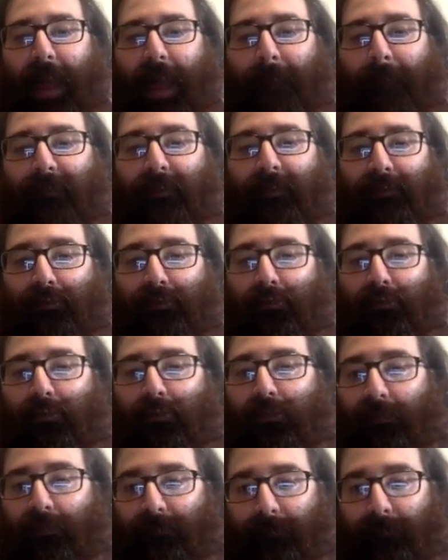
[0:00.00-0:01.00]

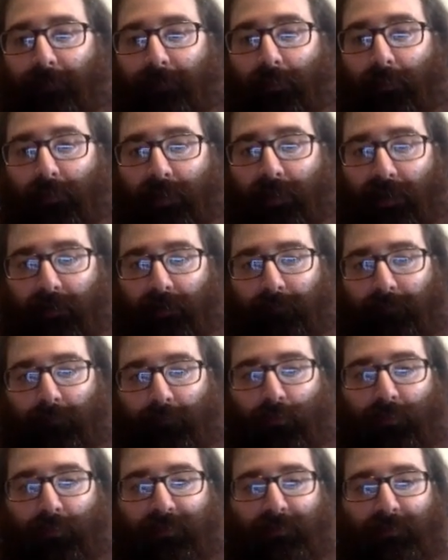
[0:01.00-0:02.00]
amplitude of the periodic
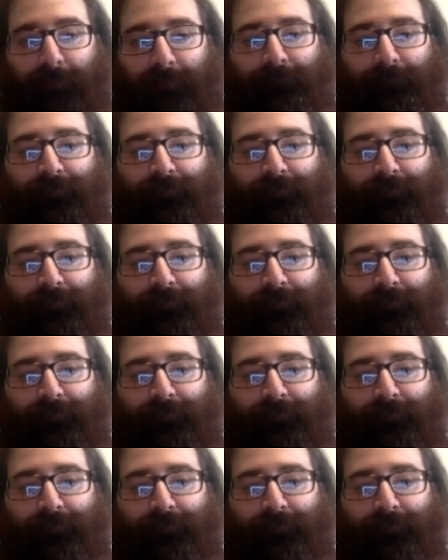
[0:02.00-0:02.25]
force,